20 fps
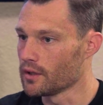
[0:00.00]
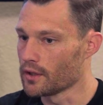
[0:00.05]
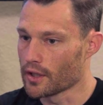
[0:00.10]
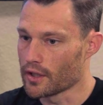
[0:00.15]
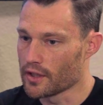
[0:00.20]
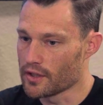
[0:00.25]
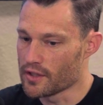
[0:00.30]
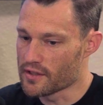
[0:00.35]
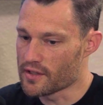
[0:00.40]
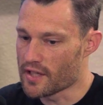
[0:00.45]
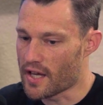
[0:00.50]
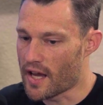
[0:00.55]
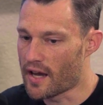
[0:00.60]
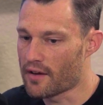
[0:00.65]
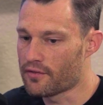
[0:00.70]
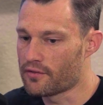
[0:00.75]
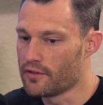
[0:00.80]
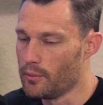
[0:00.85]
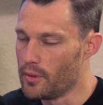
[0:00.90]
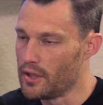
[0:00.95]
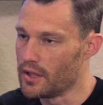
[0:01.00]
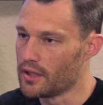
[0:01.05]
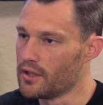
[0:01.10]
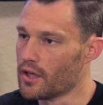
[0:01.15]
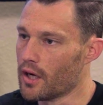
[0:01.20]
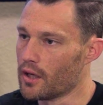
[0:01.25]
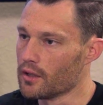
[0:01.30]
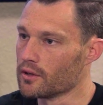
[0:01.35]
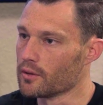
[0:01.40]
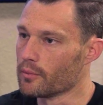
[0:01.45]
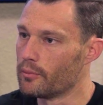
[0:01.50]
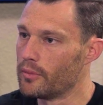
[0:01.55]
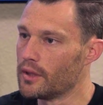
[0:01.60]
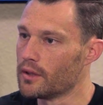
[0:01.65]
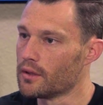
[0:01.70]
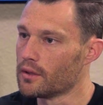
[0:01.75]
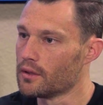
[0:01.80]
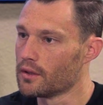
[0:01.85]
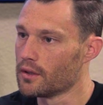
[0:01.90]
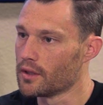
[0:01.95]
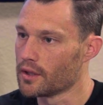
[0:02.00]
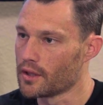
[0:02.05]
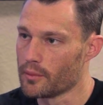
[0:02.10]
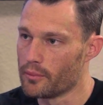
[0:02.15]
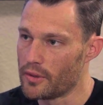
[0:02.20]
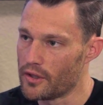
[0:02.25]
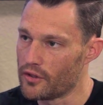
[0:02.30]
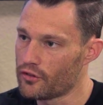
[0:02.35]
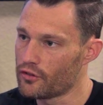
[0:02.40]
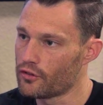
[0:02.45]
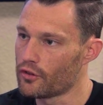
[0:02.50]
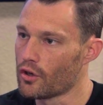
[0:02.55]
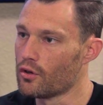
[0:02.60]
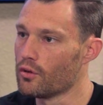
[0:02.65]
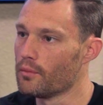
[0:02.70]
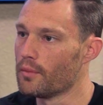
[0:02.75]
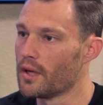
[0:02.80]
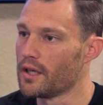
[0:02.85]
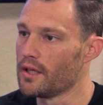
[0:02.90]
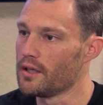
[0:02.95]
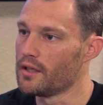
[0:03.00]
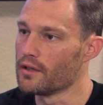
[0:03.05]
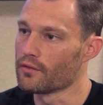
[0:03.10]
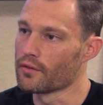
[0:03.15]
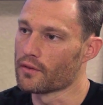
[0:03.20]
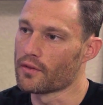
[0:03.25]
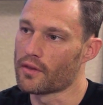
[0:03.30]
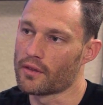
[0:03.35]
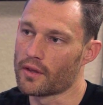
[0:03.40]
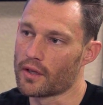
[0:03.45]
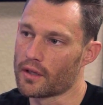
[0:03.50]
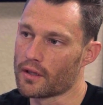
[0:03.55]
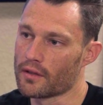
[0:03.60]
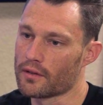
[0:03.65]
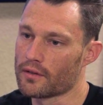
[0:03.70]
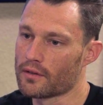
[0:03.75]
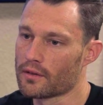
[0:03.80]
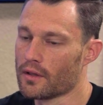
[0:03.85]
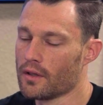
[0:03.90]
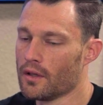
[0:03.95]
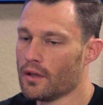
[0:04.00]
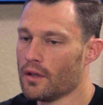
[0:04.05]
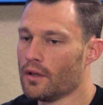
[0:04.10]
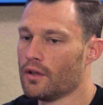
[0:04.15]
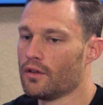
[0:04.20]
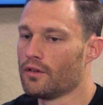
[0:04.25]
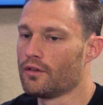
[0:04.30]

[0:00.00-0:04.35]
Like, it doesn't have to be a dollar bill. It can be so many different things. Right.